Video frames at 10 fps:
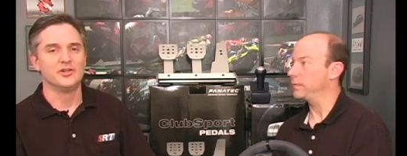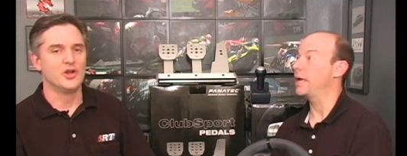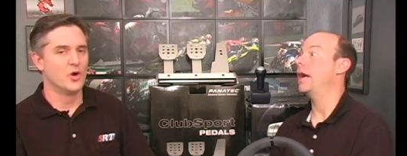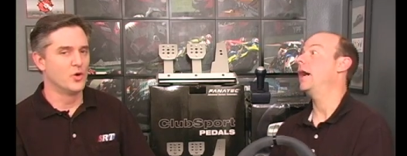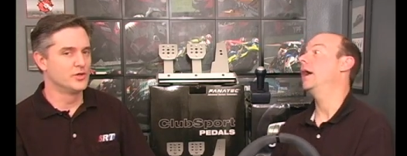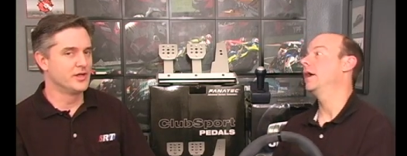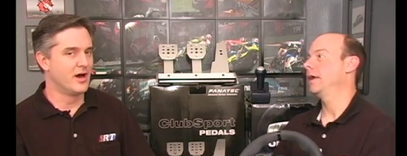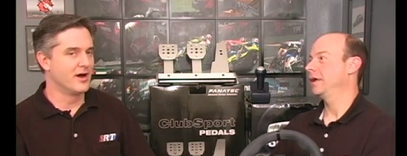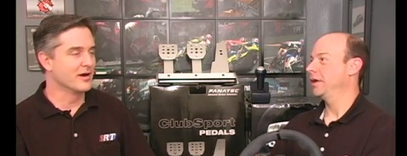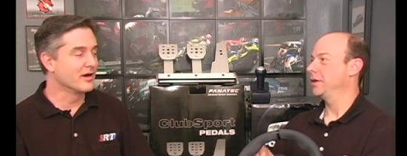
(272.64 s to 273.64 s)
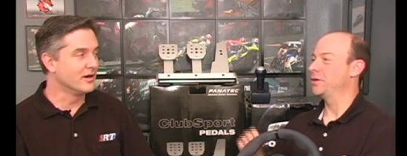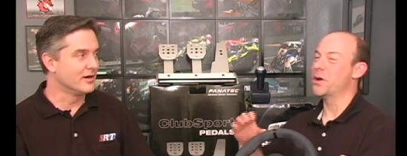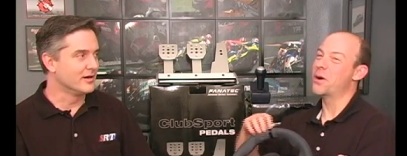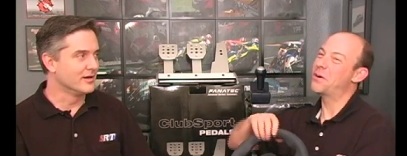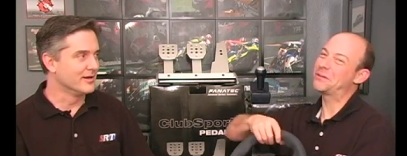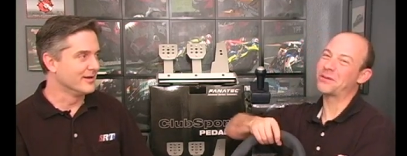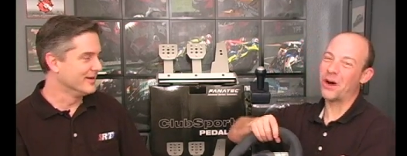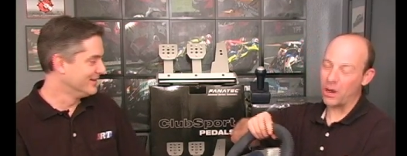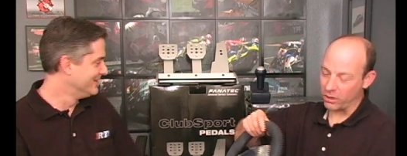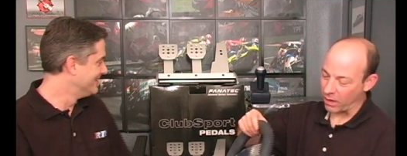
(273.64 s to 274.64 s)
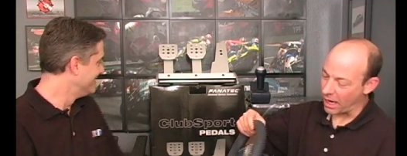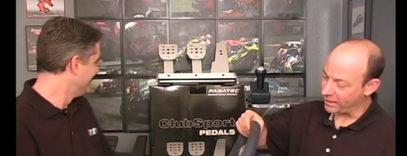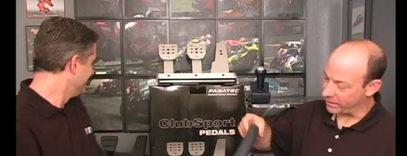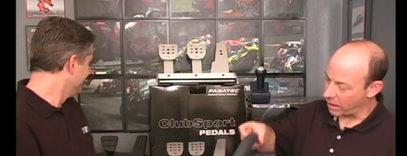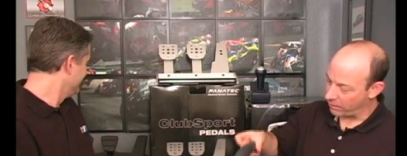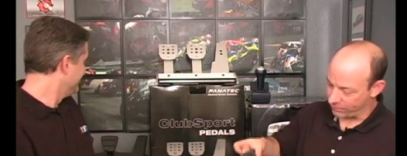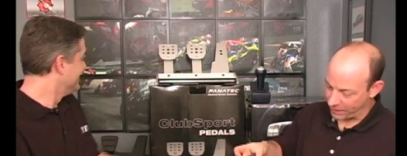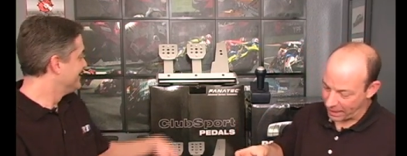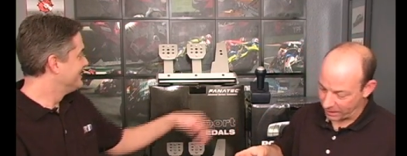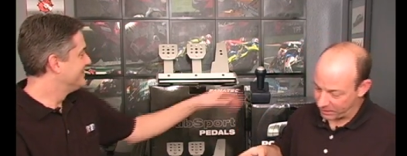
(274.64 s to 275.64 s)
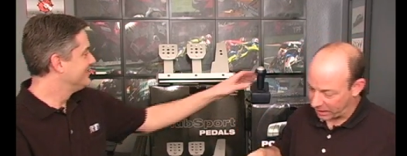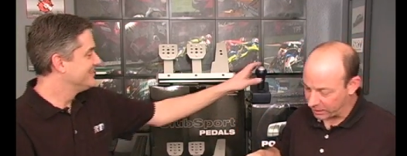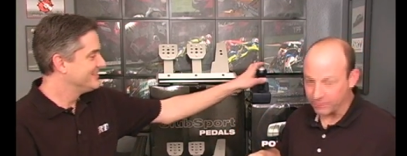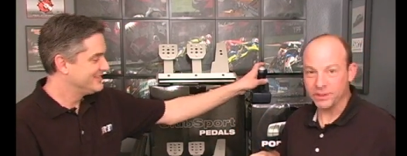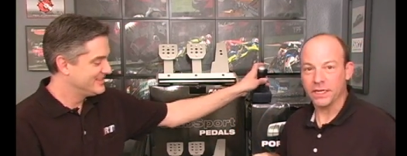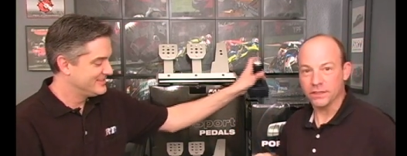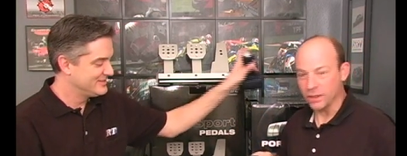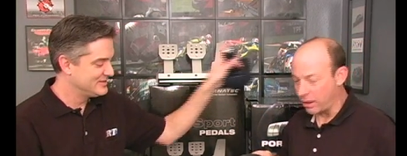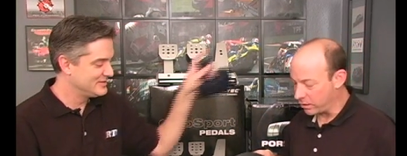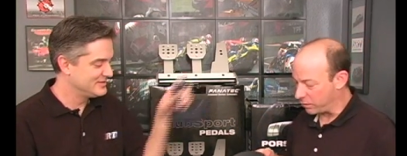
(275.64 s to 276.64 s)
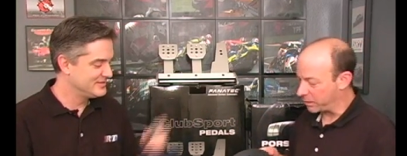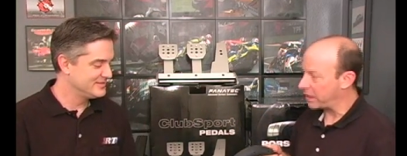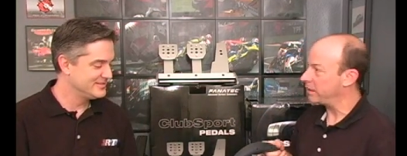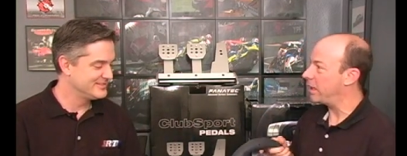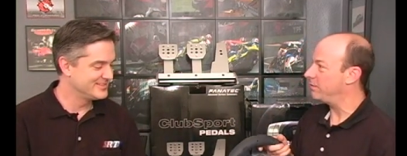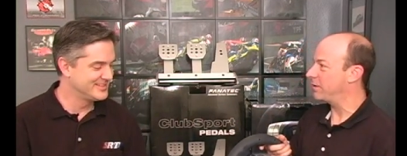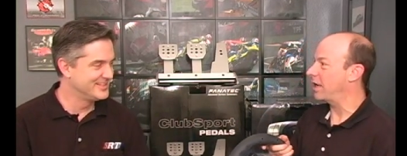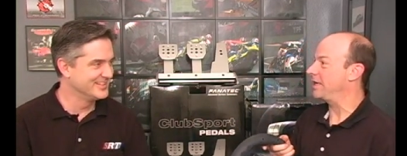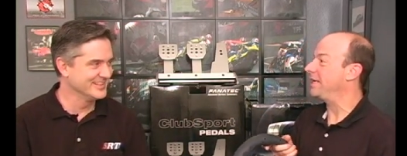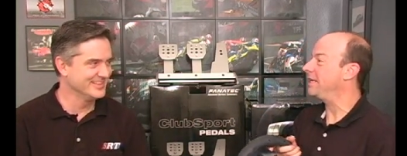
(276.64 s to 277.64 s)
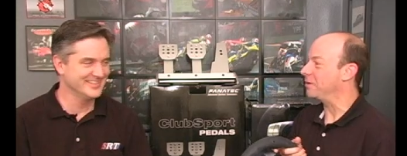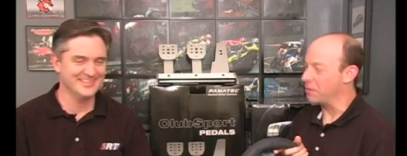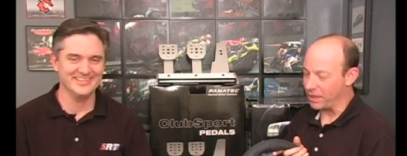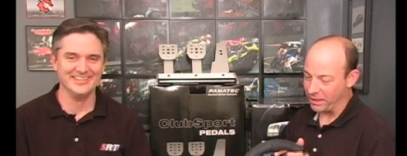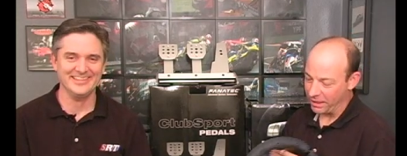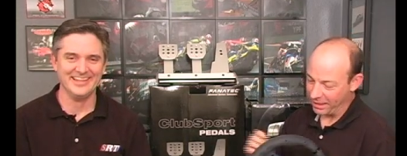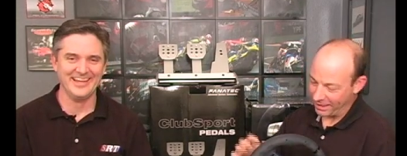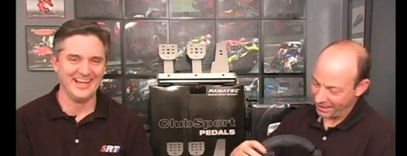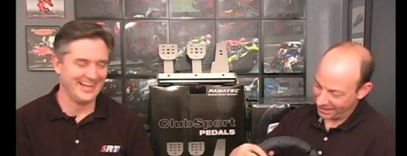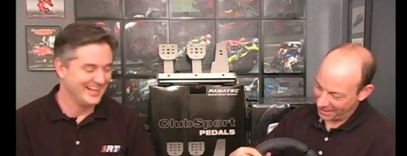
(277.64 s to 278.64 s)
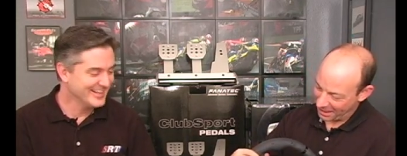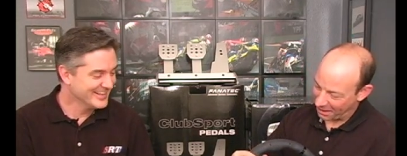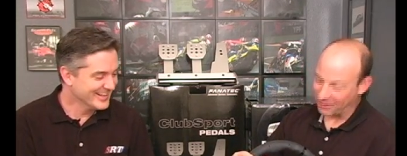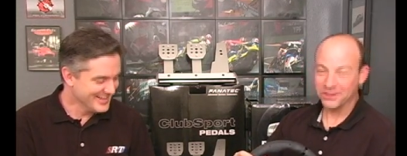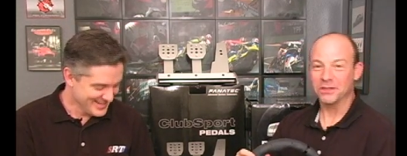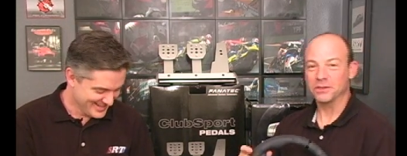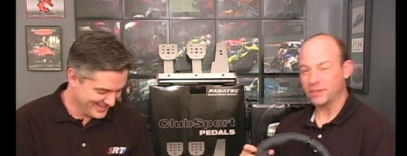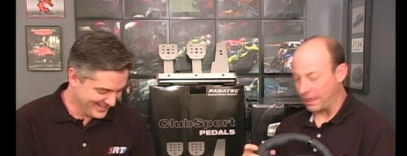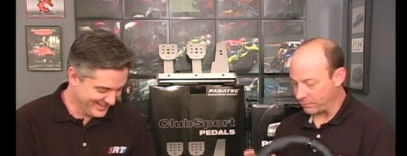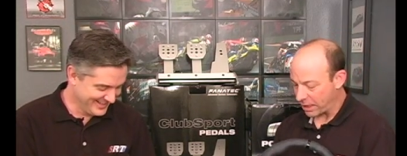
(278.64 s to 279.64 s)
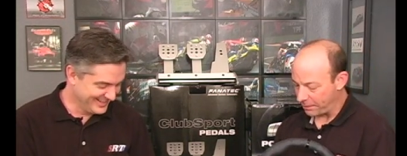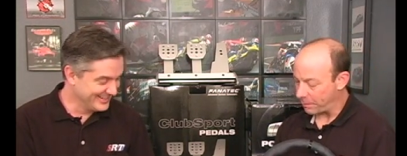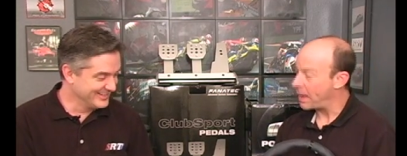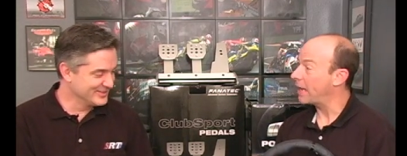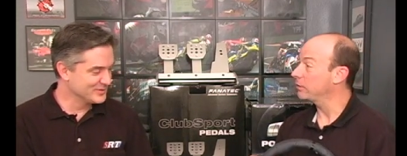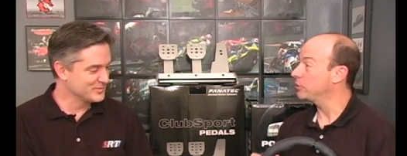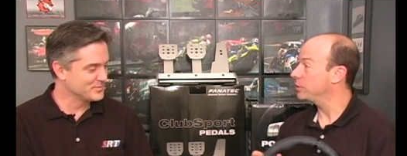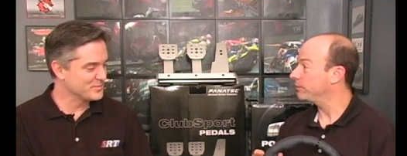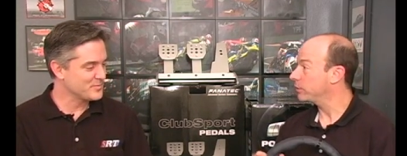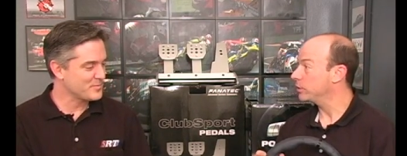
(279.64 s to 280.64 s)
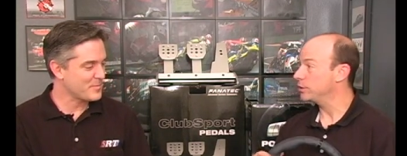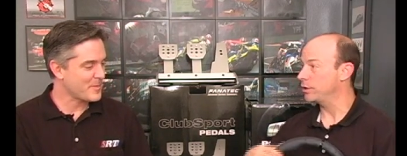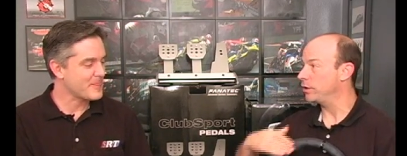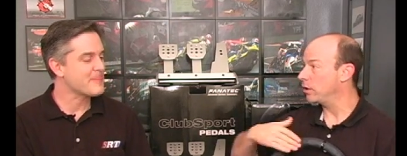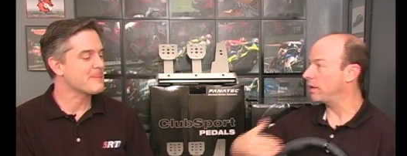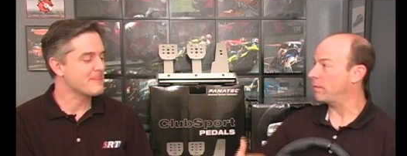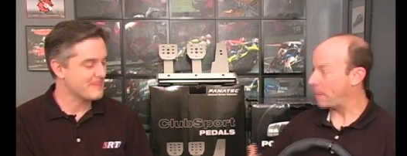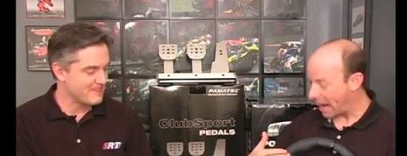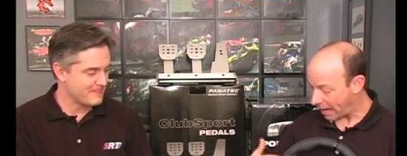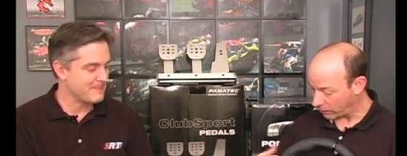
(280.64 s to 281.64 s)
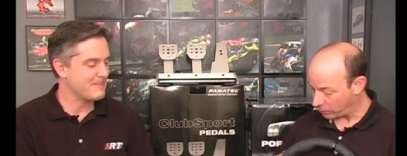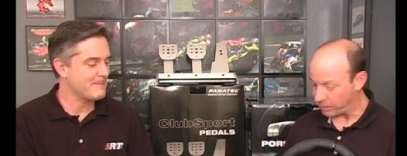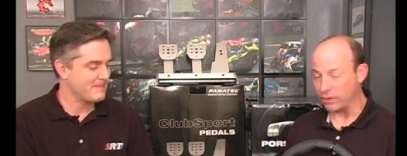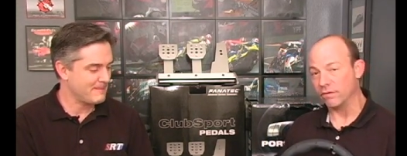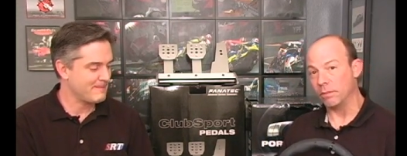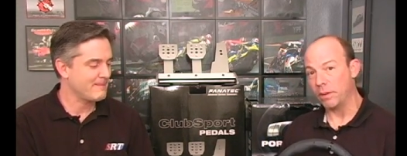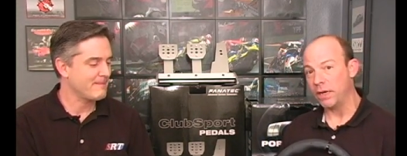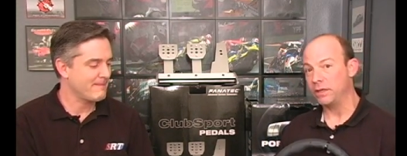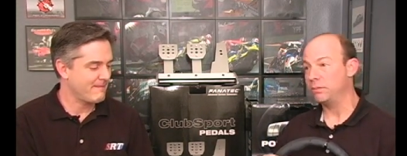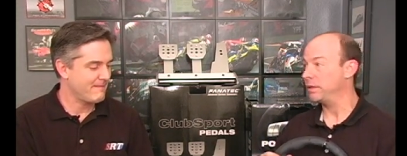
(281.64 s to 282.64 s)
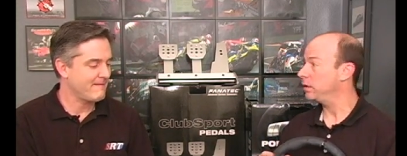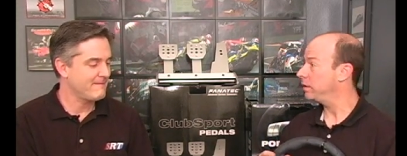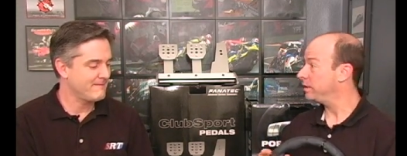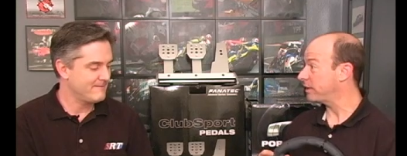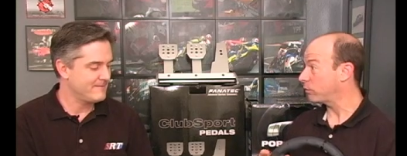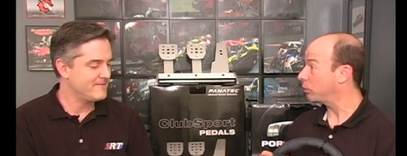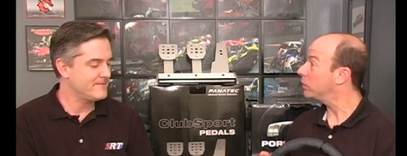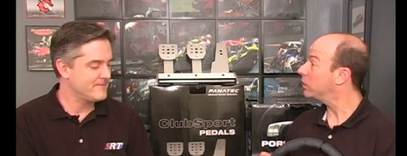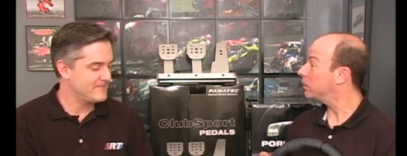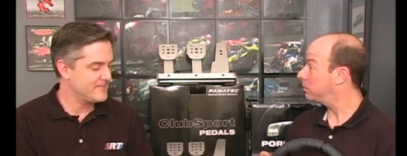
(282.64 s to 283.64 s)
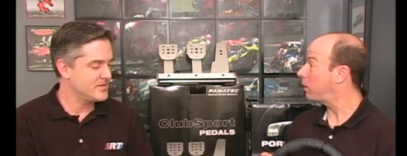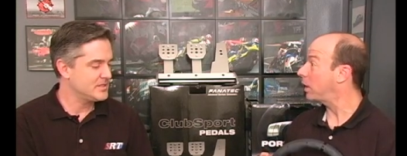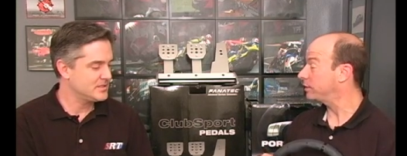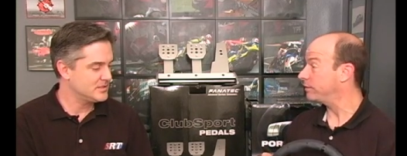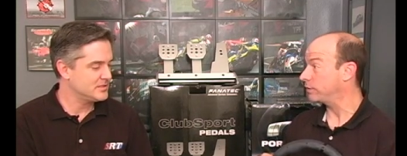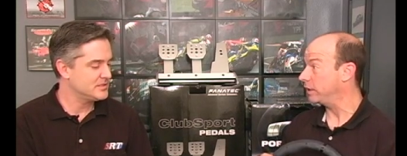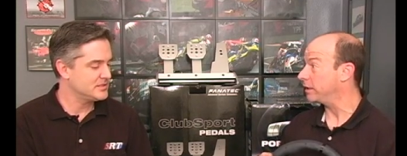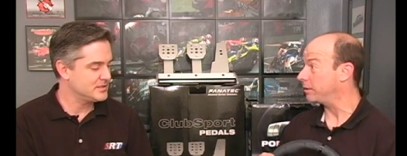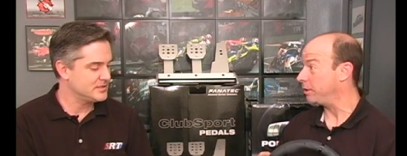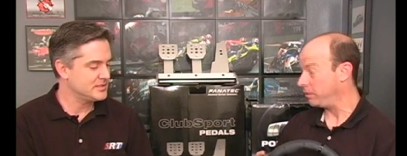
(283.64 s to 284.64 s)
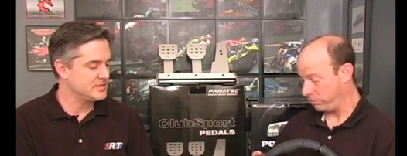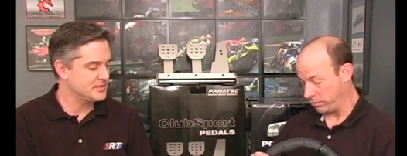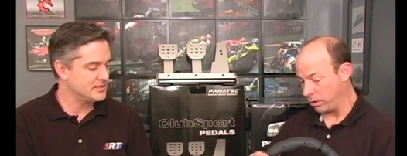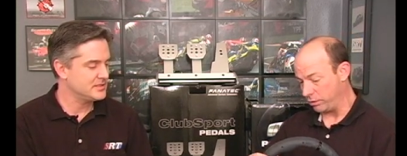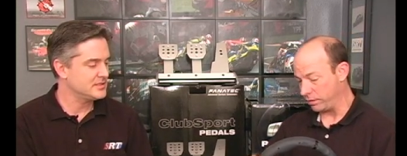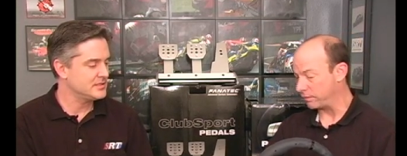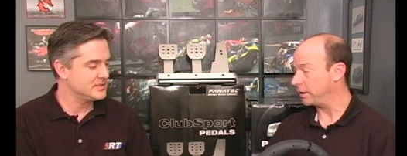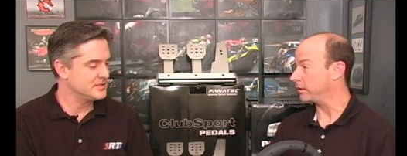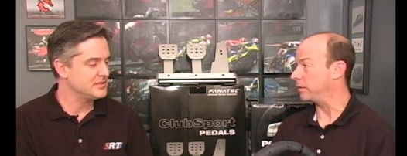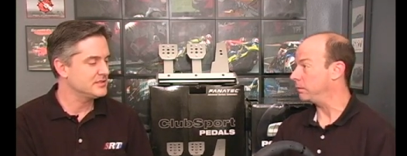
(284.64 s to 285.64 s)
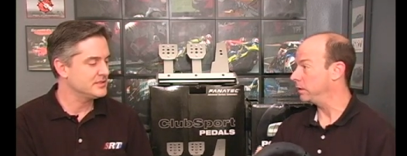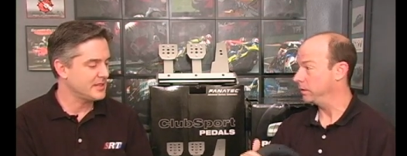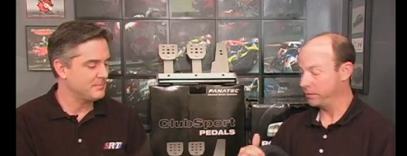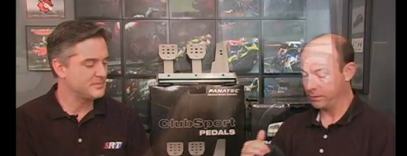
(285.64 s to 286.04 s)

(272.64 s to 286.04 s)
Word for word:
Speaker 1: yeah. No dongle. No dongle, I love that. I mean, I love saying dongle, but I love not needing one. Also, same type of paddle shifter, so you don't have a paddle, but you have a button, but these have a real good positive click. I mean, you know when you clicked them. Yep,